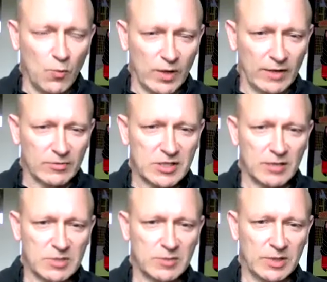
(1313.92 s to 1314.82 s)
one else
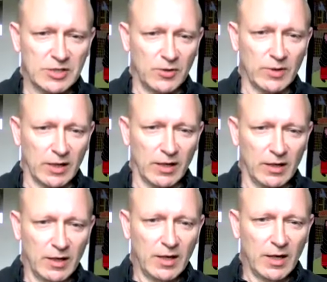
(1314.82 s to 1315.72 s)
seems to be doing it.
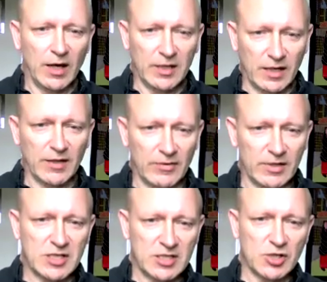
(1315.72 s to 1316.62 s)
And yet there
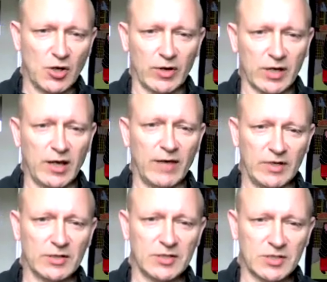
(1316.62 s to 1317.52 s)
is historical
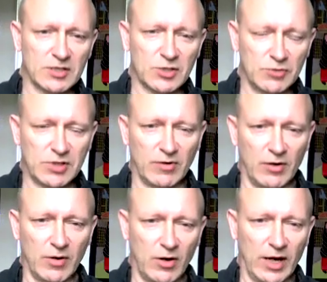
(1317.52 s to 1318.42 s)
evidence that
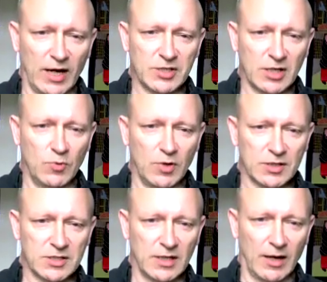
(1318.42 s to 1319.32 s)
Chujiro Hayashi
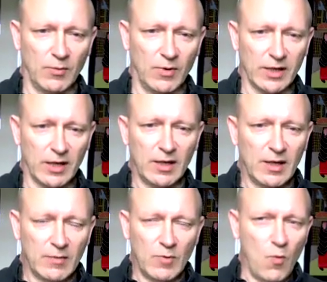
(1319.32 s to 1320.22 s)
worked in that way.
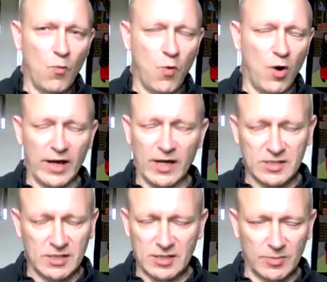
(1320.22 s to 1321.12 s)
Why
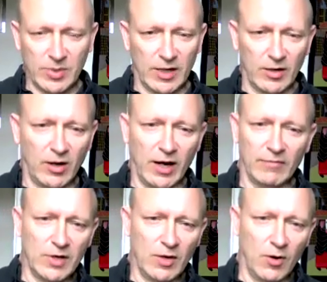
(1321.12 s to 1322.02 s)
it's disappeared, I
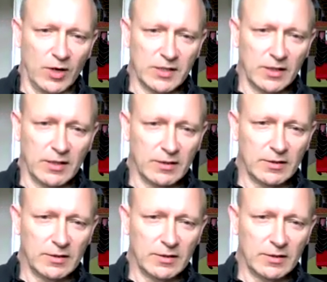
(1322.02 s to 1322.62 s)
have no idea.